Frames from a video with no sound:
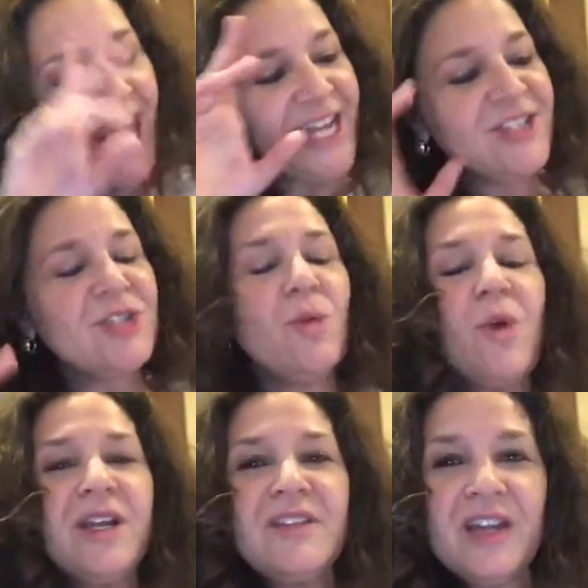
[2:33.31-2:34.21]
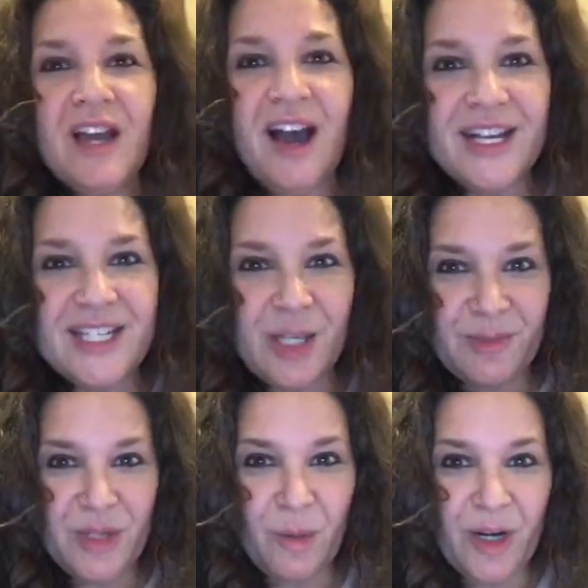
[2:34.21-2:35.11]
And so one of the
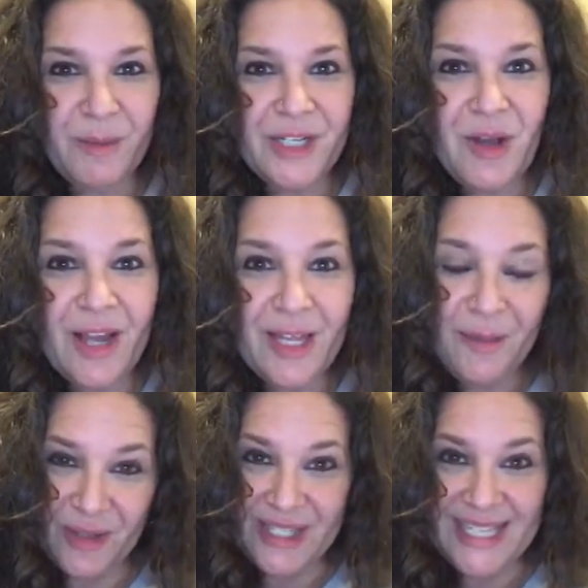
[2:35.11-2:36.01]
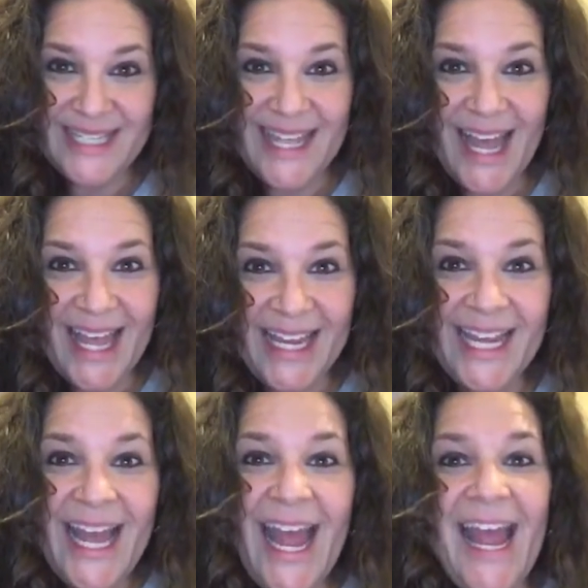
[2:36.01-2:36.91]
concepts that we're going to be talking about today,